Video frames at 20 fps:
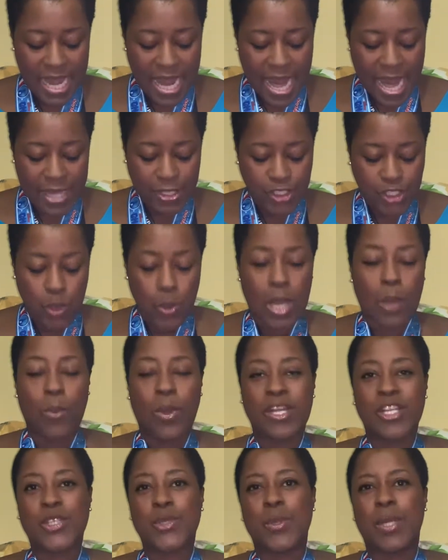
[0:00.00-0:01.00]
And so I
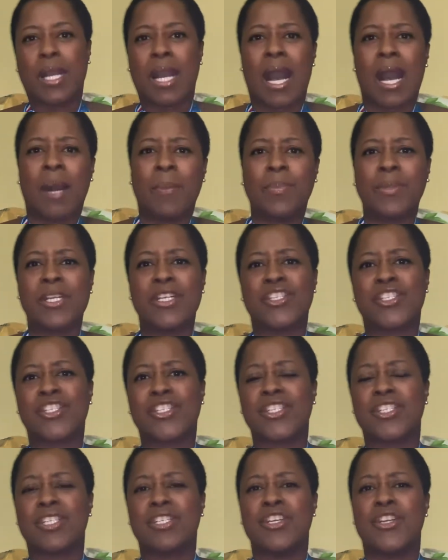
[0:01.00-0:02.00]
wanted to
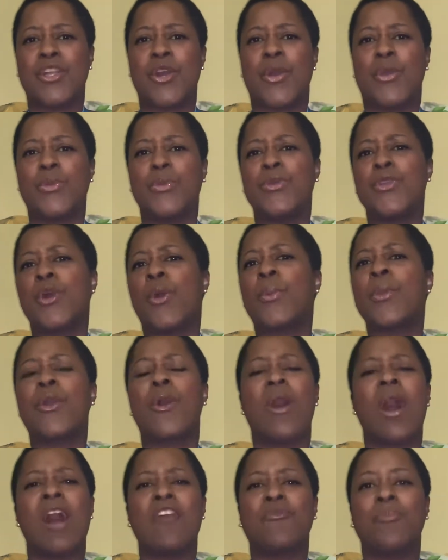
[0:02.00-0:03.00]
accomplish, you know, we
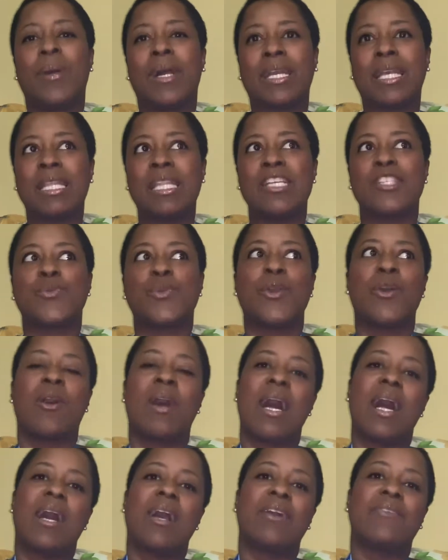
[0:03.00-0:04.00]
all have bucket lists. We
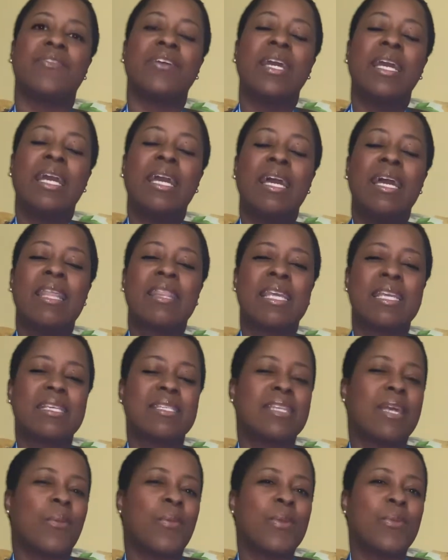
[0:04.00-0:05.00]
all have
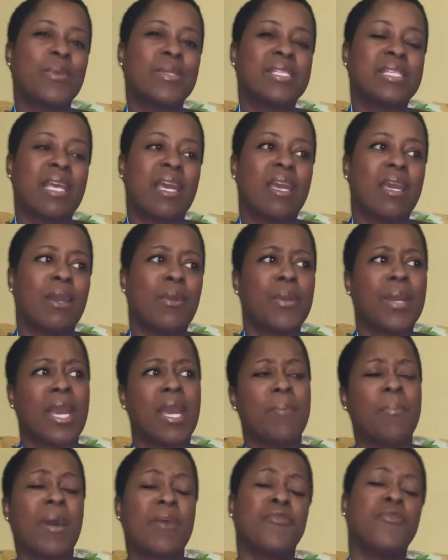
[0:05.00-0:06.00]
things that we would say,
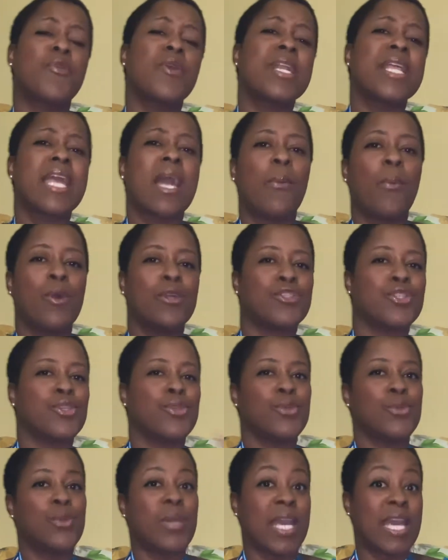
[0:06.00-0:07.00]
okay, by 40, I want
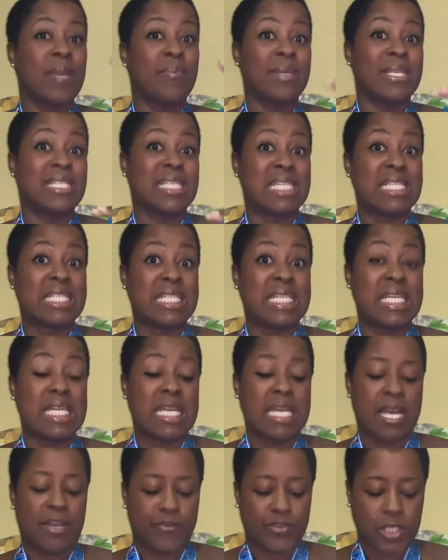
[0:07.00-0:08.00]
to A, B, C, D,
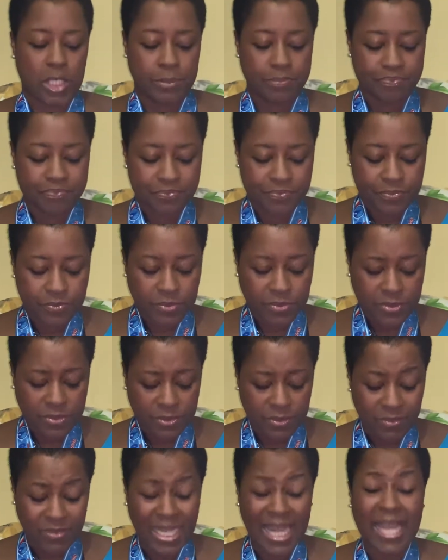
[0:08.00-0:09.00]
E, F, G.
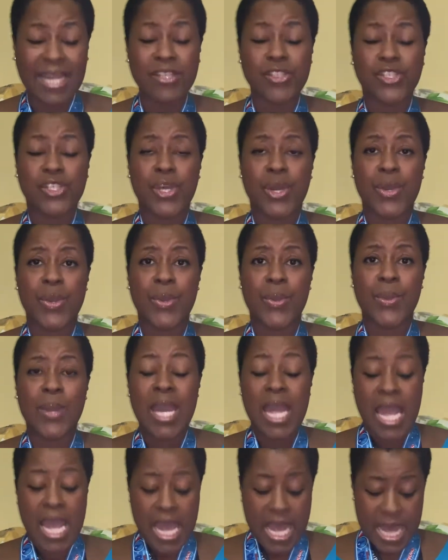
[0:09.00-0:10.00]
And
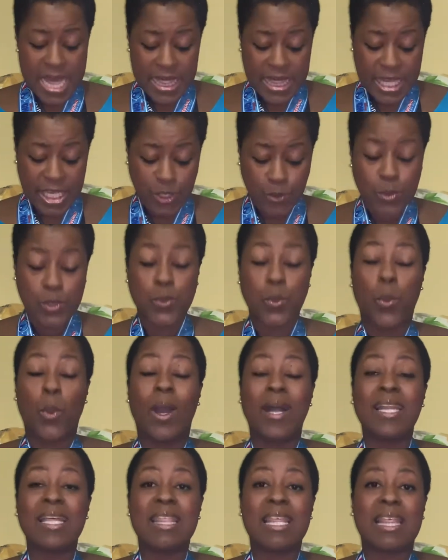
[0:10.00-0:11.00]
so this was
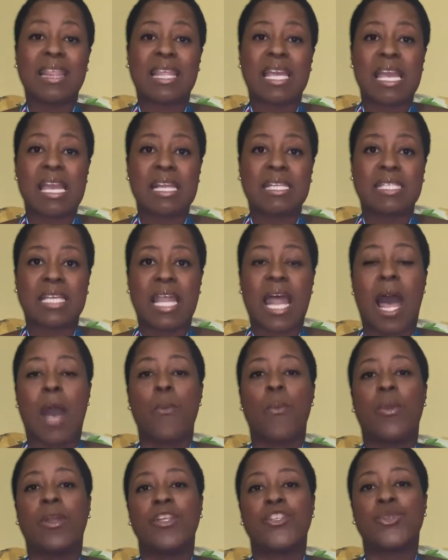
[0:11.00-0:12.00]
one of the things that
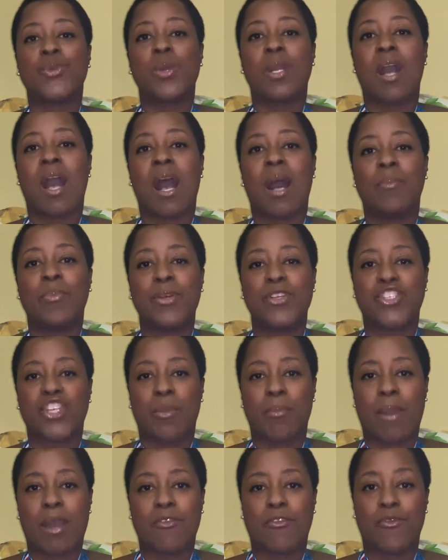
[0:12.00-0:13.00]
I wanted to accomplish
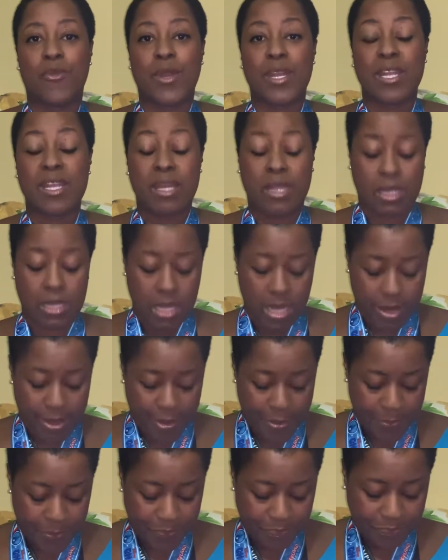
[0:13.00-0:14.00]
in my 40th
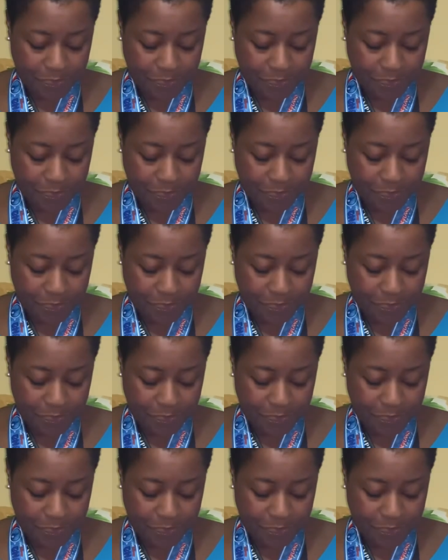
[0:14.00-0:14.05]
year.